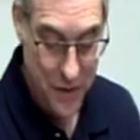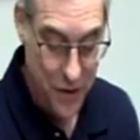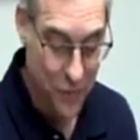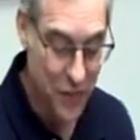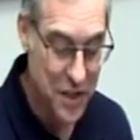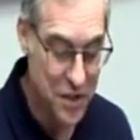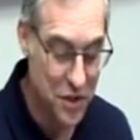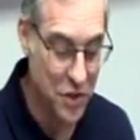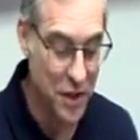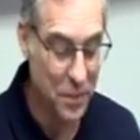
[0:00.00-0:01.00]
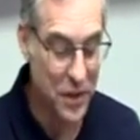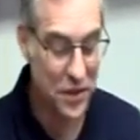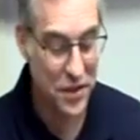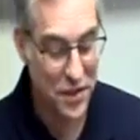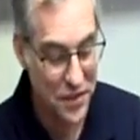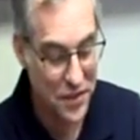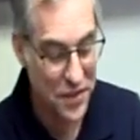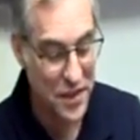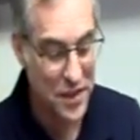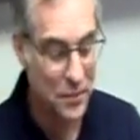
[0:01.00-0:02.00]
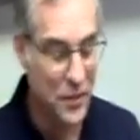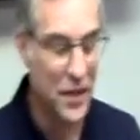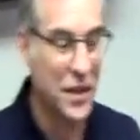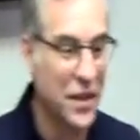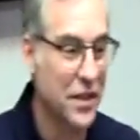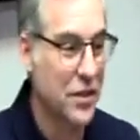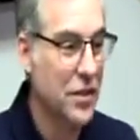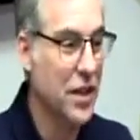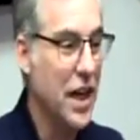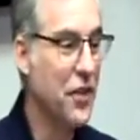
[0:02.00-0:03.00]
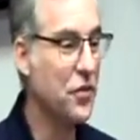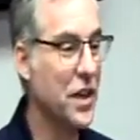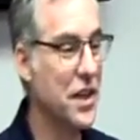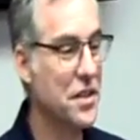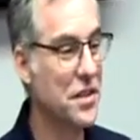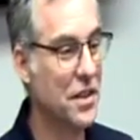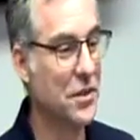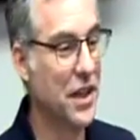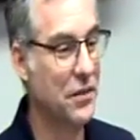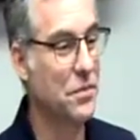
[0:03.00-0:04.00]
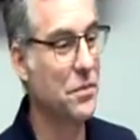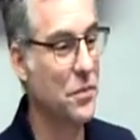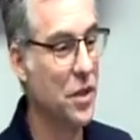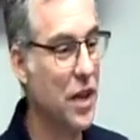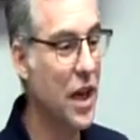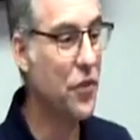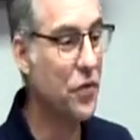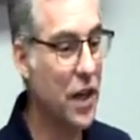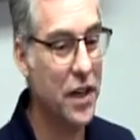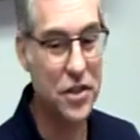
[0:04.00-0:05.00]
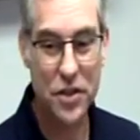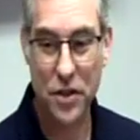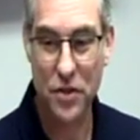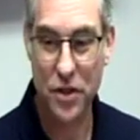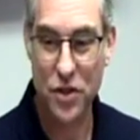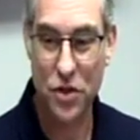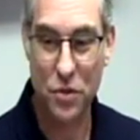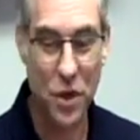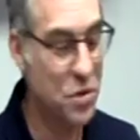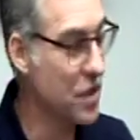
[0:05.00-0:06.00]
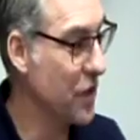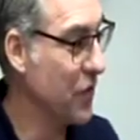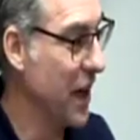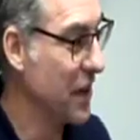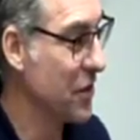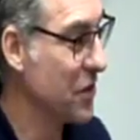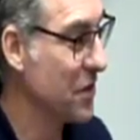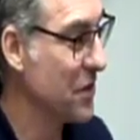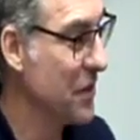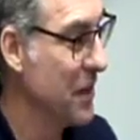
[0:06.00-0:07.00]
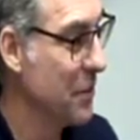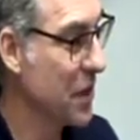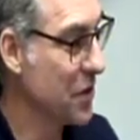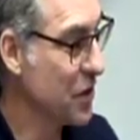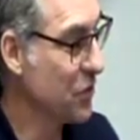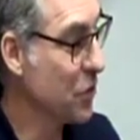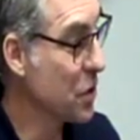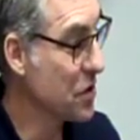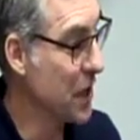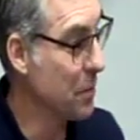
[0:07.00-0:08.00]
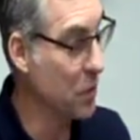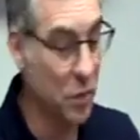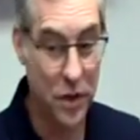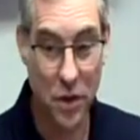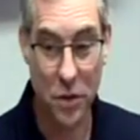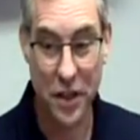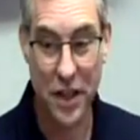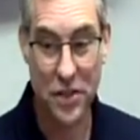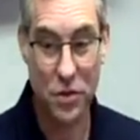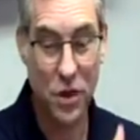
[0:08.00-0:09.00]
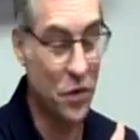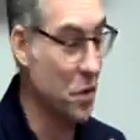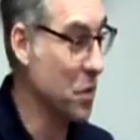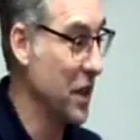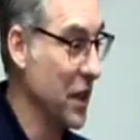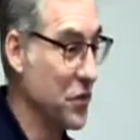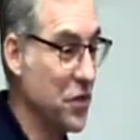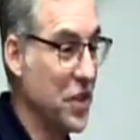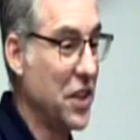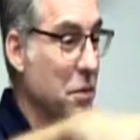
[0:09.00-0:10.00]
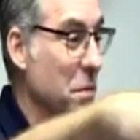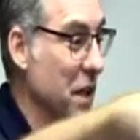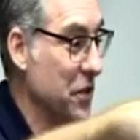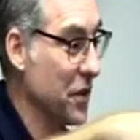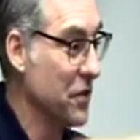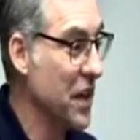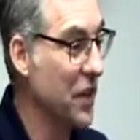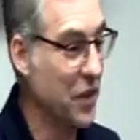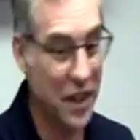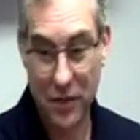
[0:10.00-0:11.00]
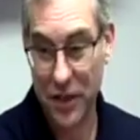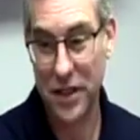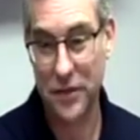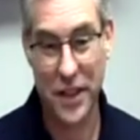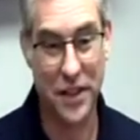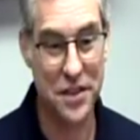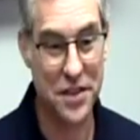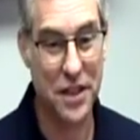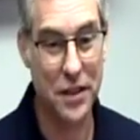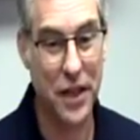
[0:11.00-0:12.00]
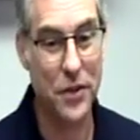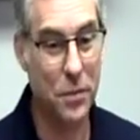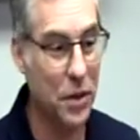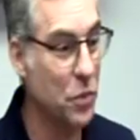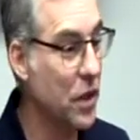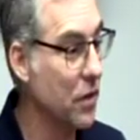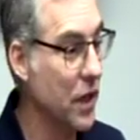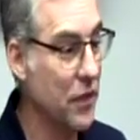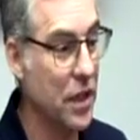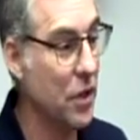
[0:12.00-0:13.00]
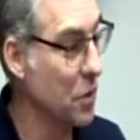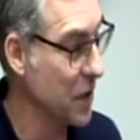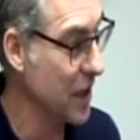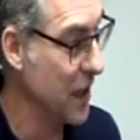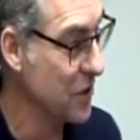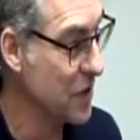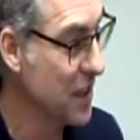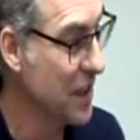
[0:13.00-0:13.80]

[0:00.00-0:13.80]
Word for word: The Feast of Trumpets. Life likes okay. Life likes to just throw stuff at us. Because, like, for example, when the holy days are over, we're going to have six months of nothing. Well, I didn't say nothing, but we don't have any holy days.